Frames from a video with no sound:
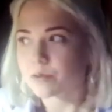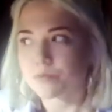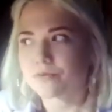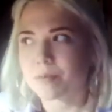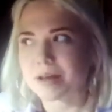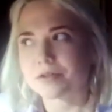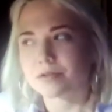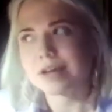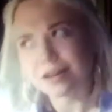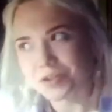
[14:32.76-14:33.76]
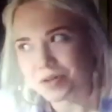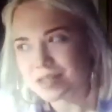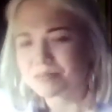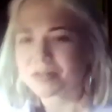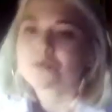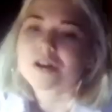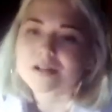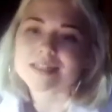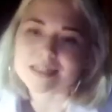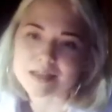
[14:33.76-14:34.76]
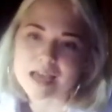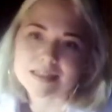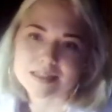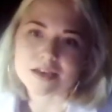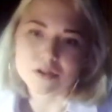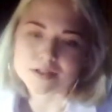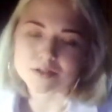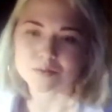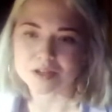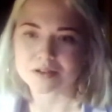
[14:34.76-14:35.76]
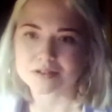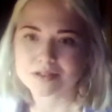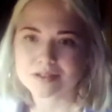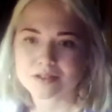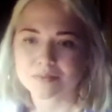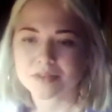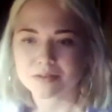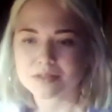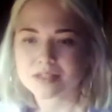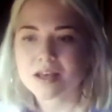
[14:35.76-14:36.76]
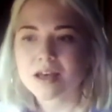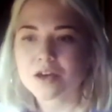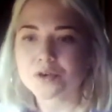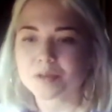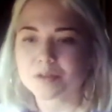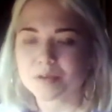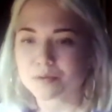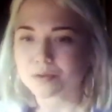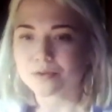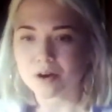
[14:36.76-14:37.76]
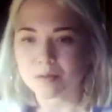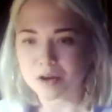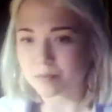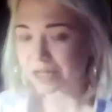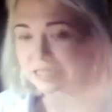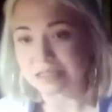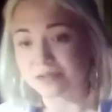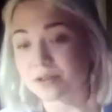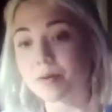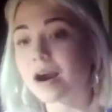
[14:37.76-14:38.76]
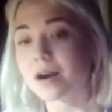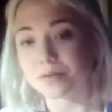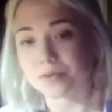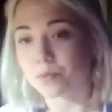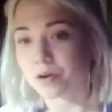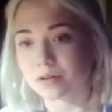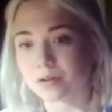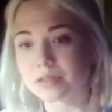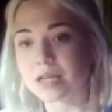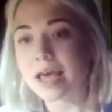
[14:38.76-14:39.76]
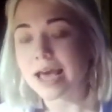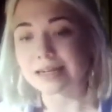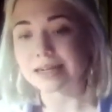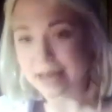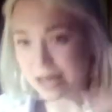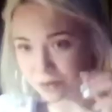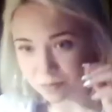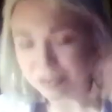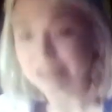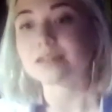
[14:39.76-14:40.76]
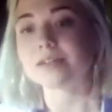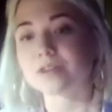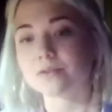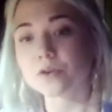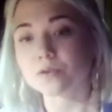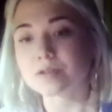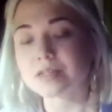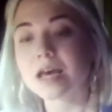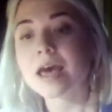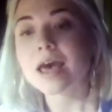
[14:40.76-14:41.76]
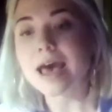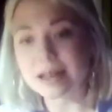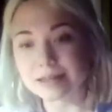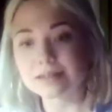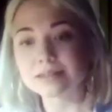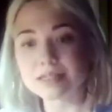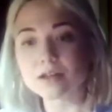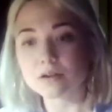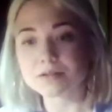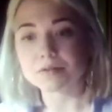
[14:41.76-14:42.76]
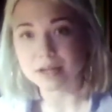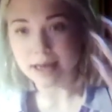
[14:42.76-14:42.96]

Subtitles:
from other countries, but worlds, I'd say also, because sometimes you meet people from a completely different part of the world and they have completely different views. And this also can